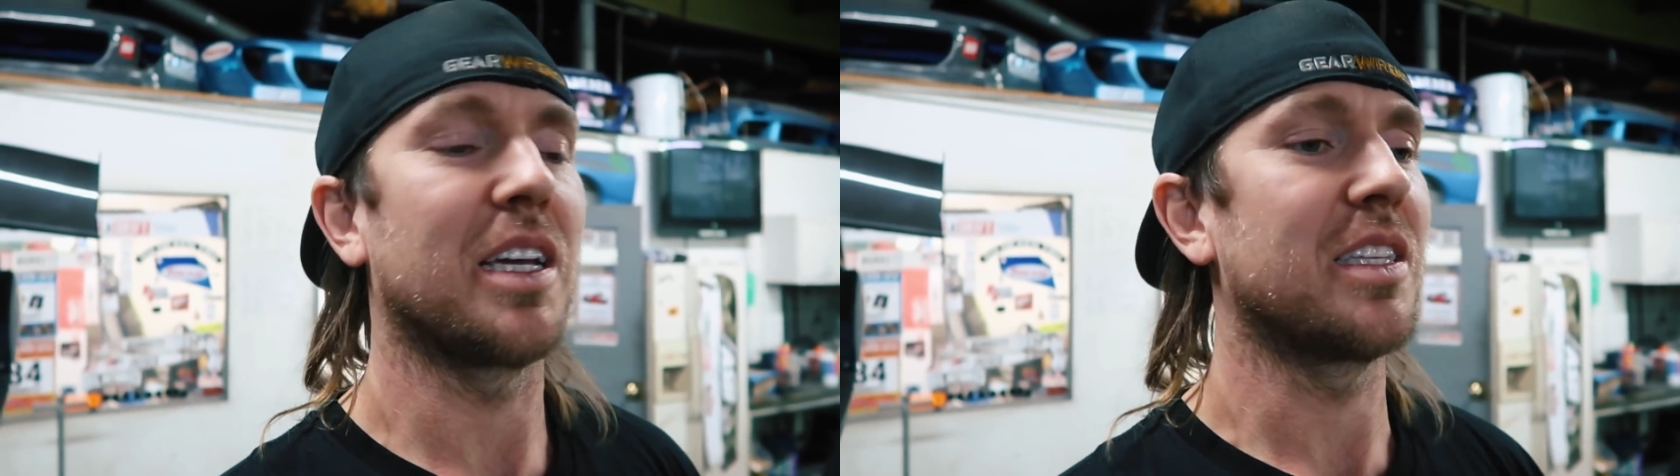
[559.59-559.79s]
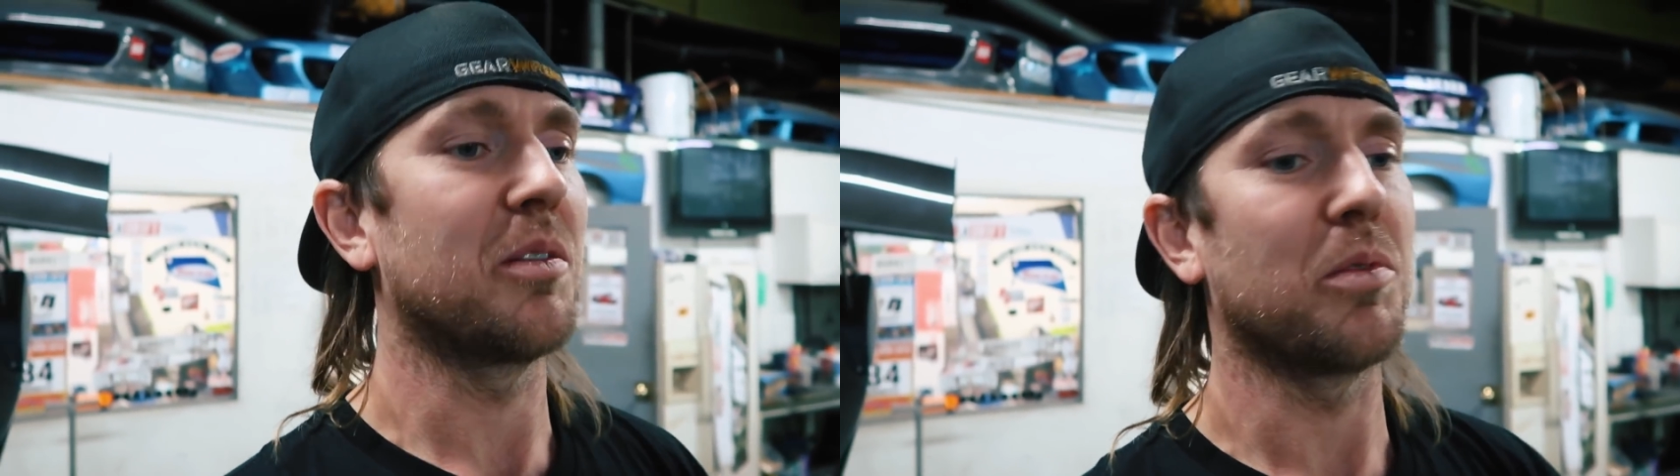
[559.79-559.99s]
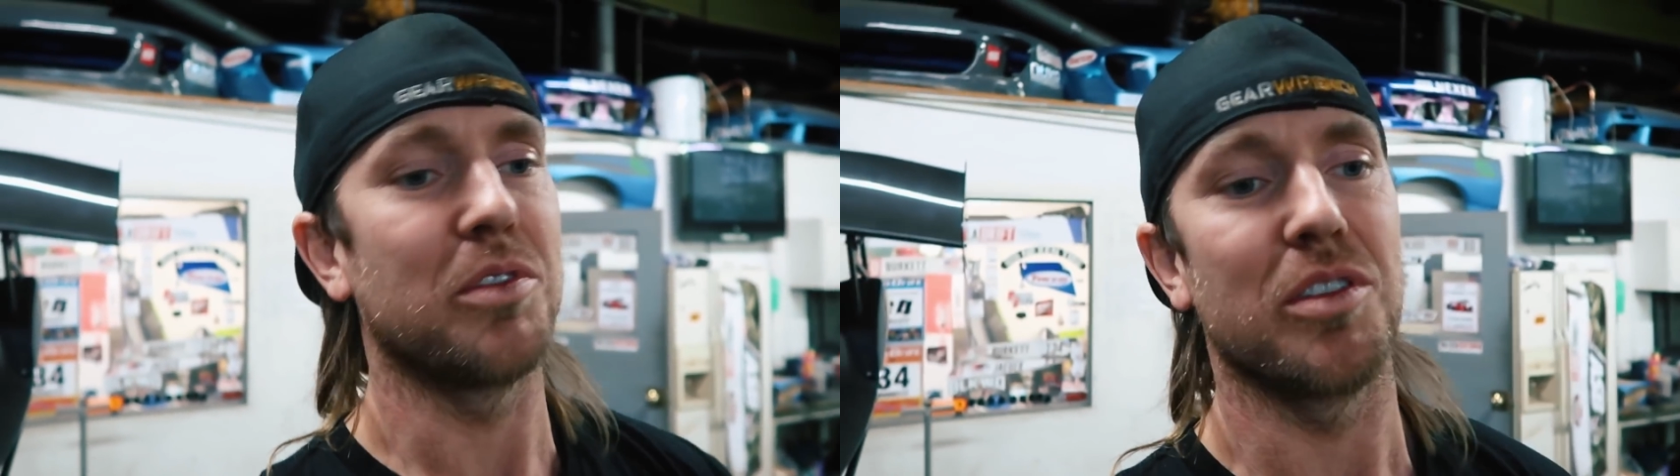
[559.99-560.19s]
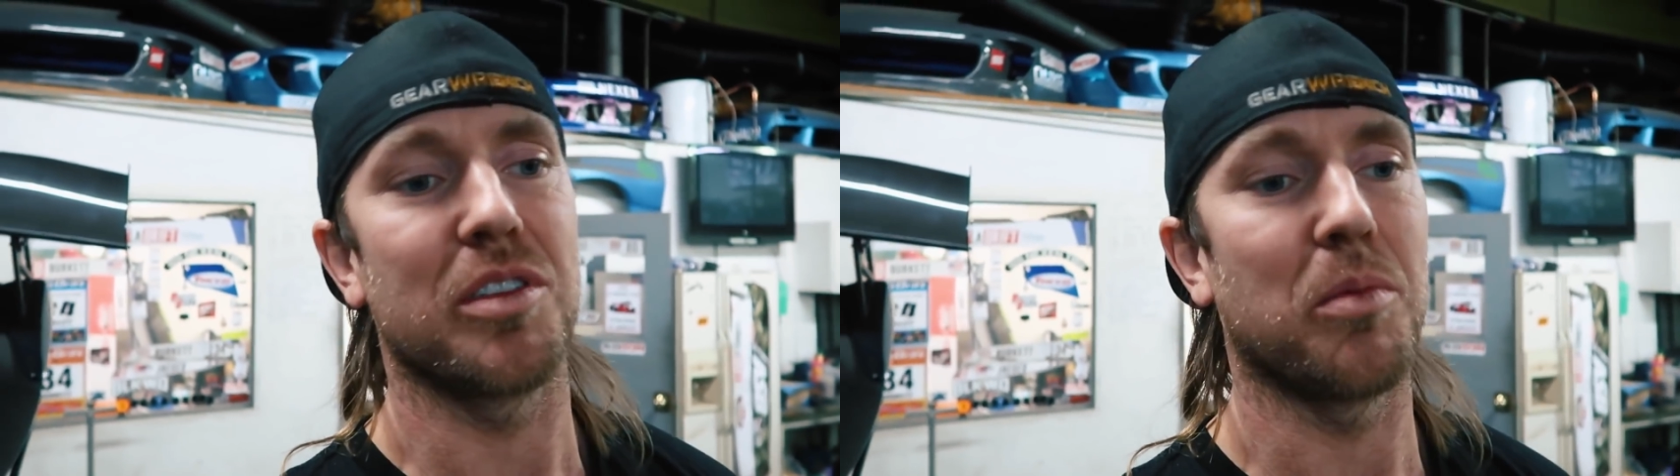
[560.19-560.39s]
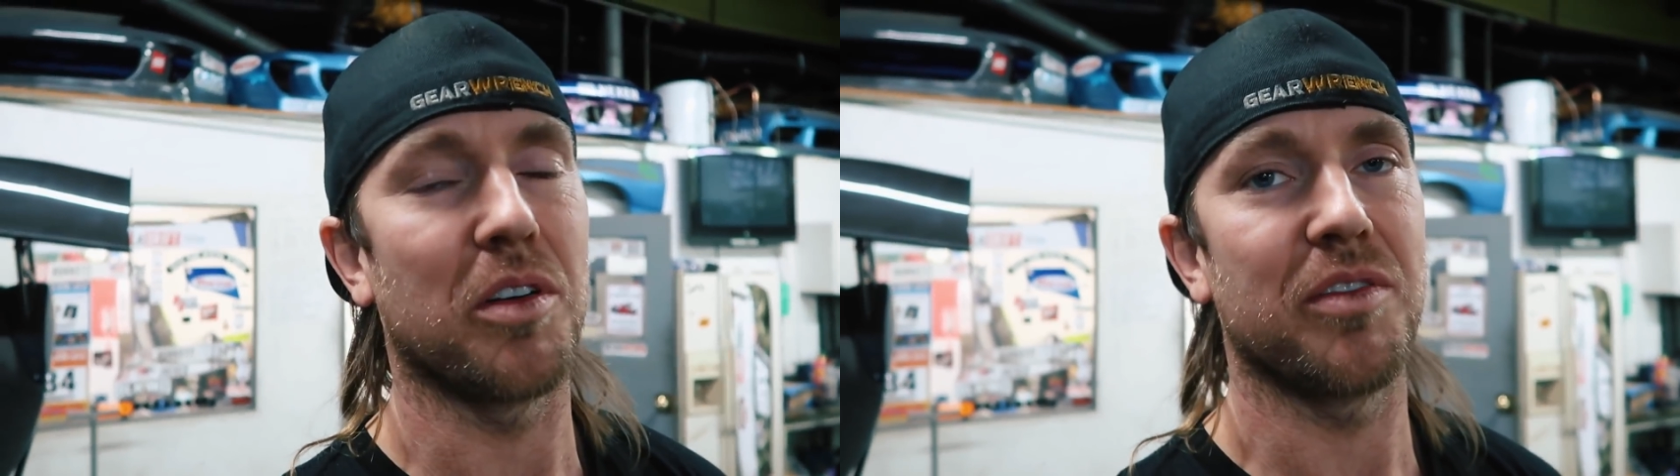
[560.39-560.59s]
and then we'll do
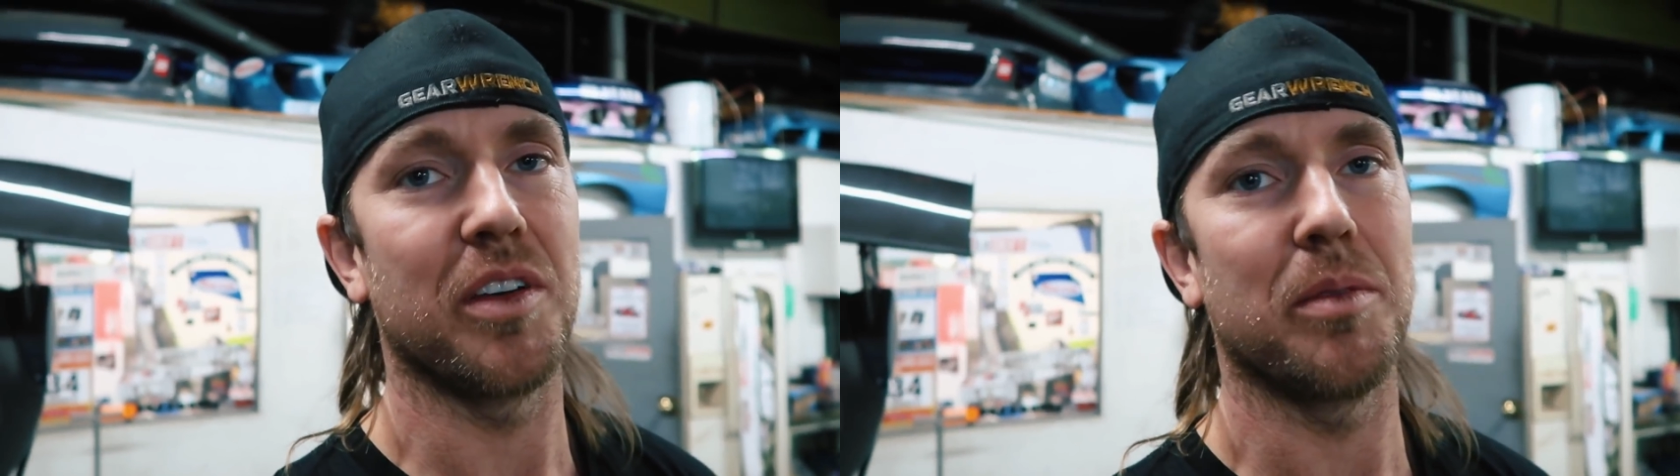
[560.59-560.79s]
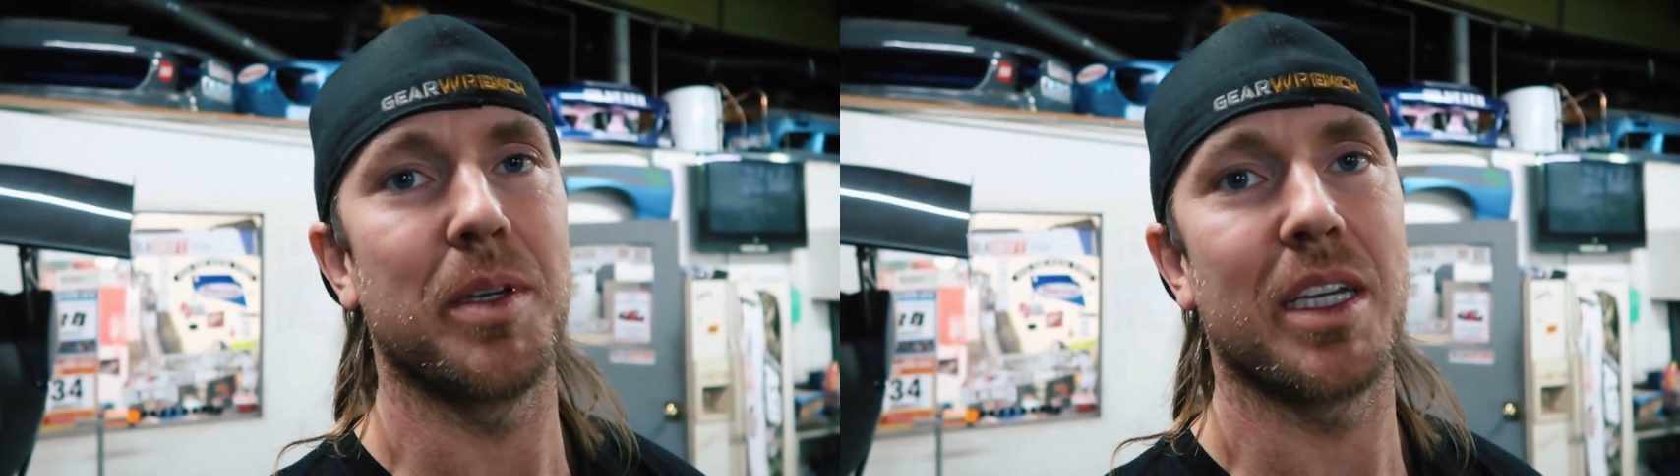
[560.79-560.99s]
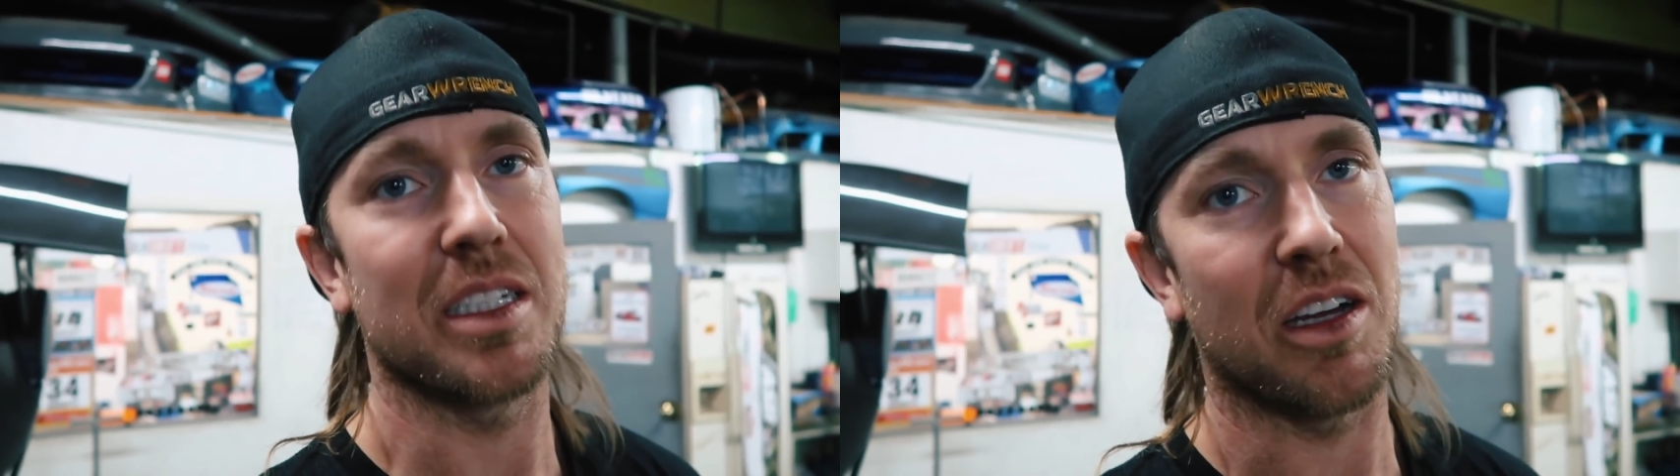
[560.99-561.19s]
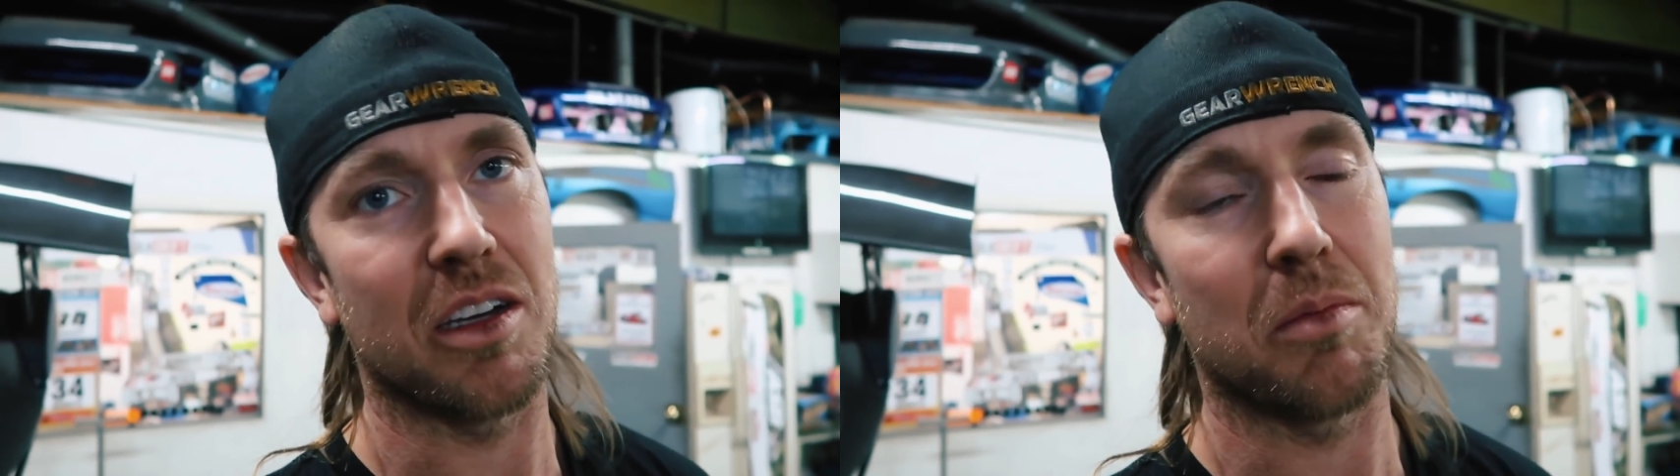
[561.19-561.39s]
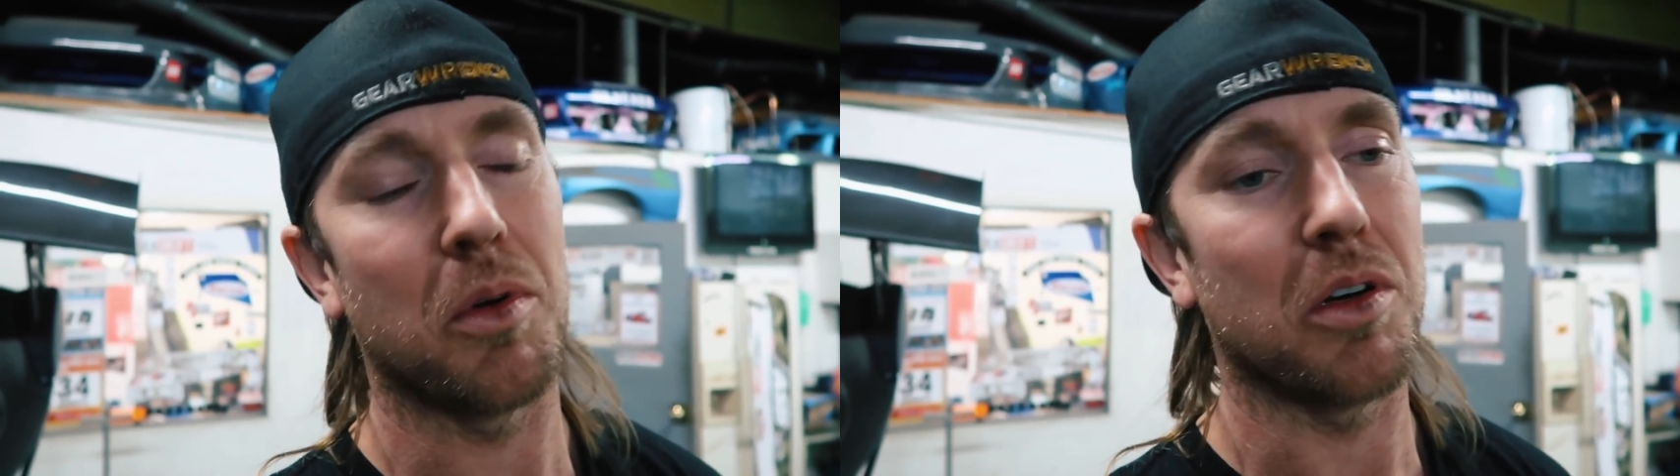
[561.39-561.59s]
some more filming and
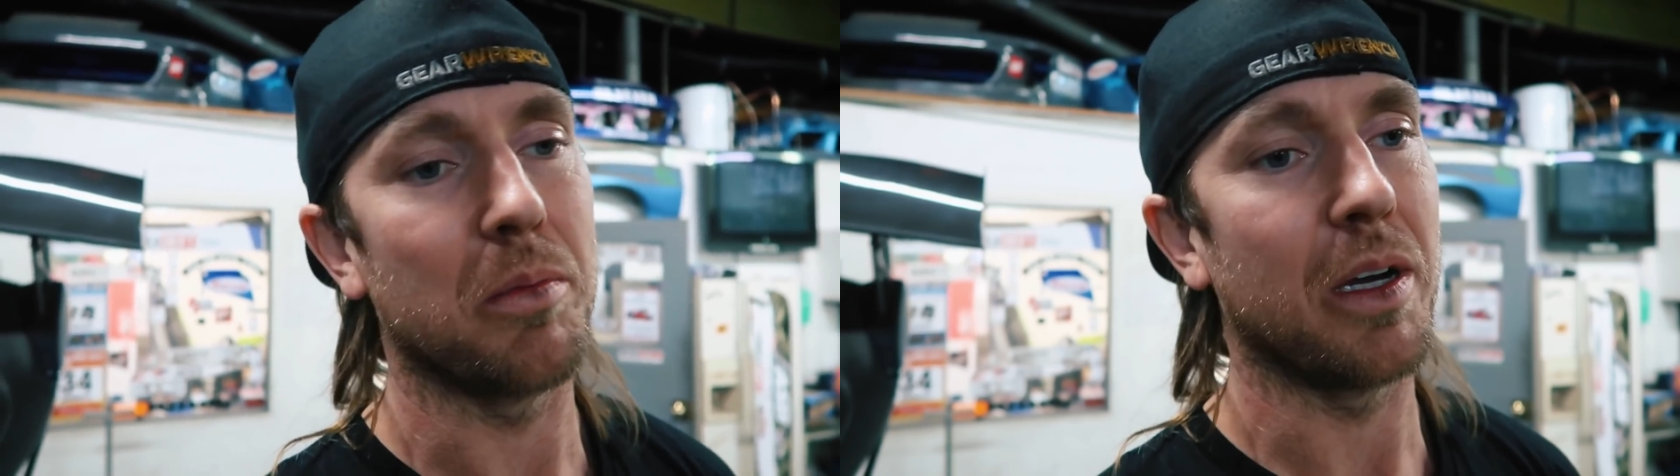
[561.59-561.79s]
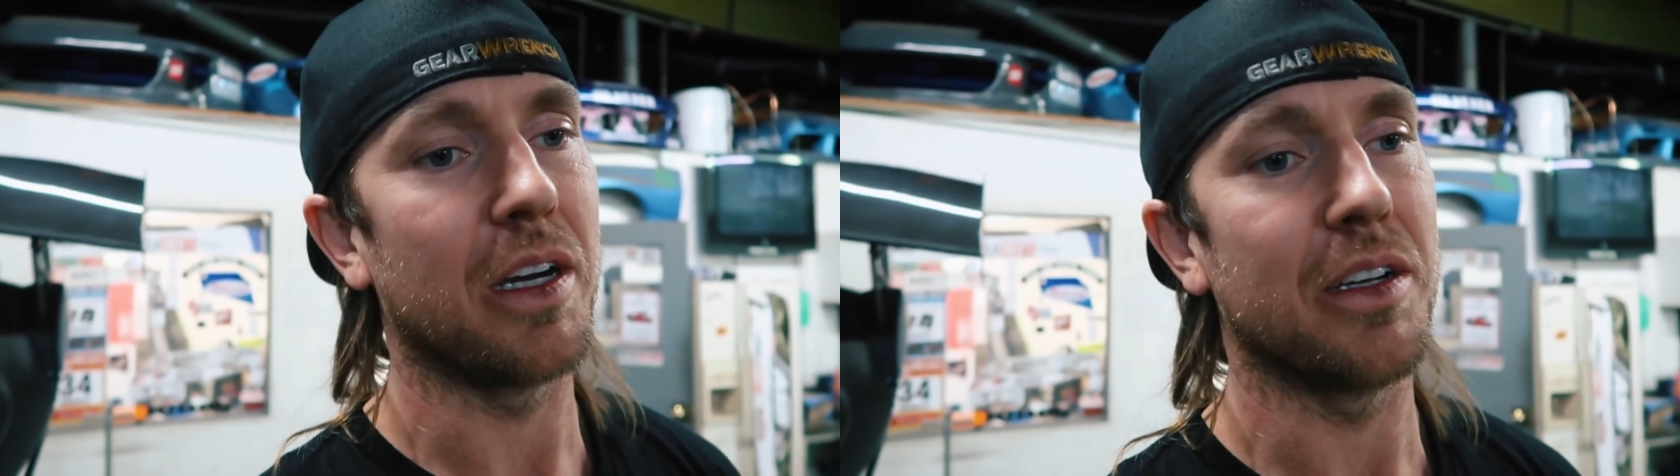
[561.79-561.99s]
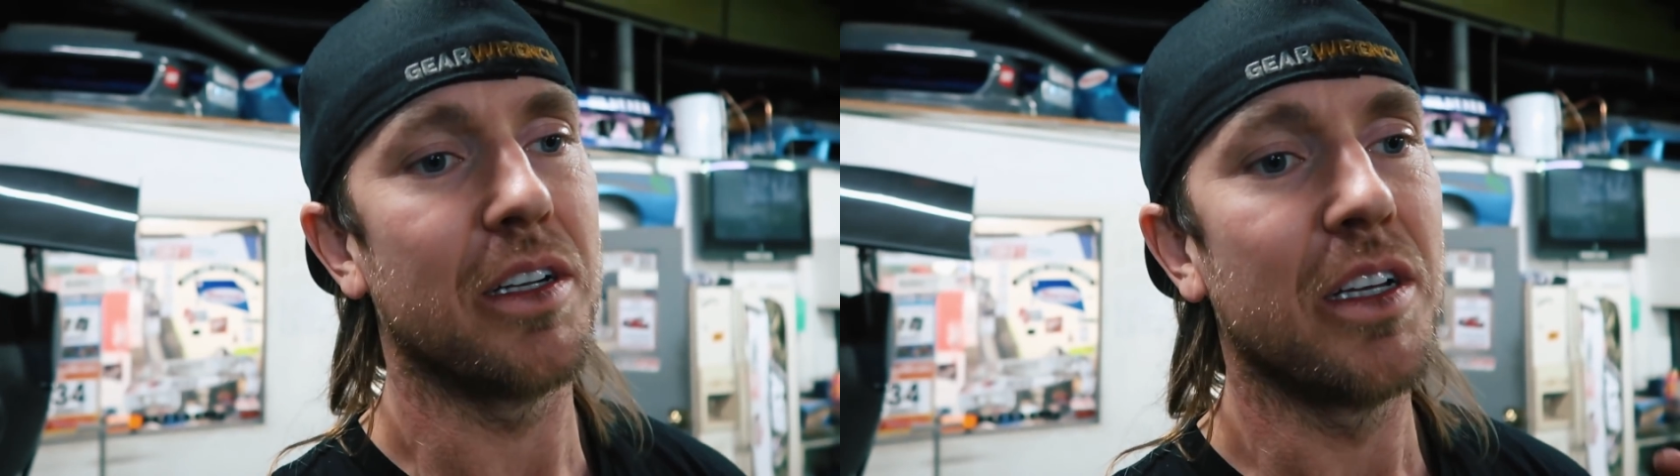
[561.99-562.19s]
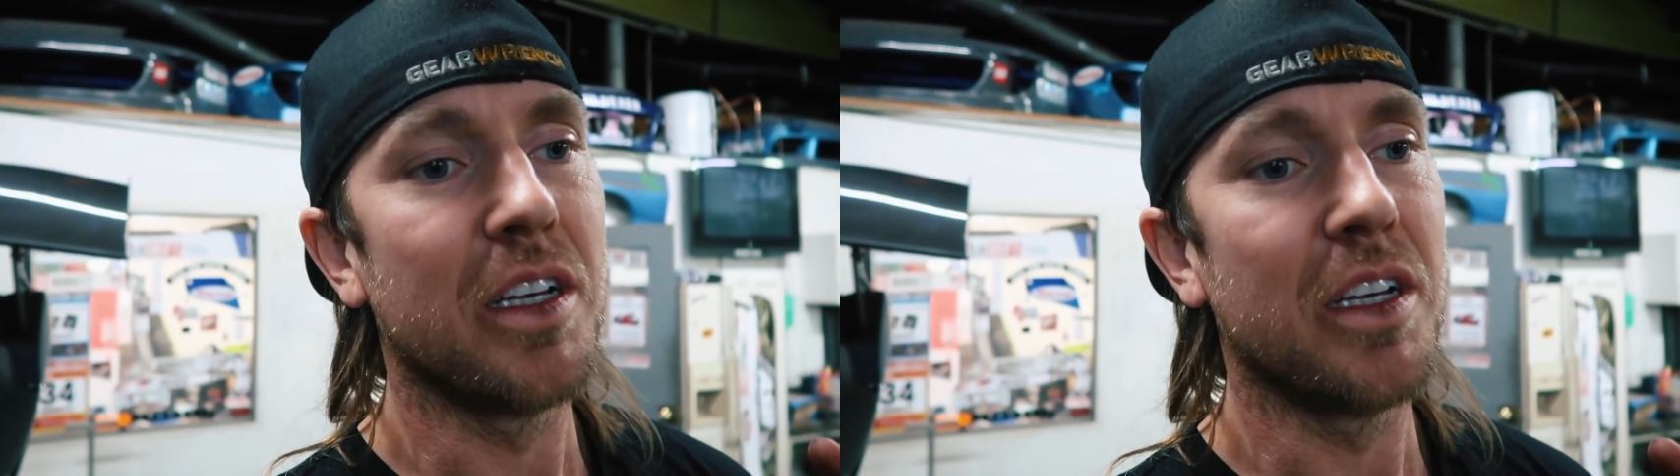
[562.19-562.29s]
talk more about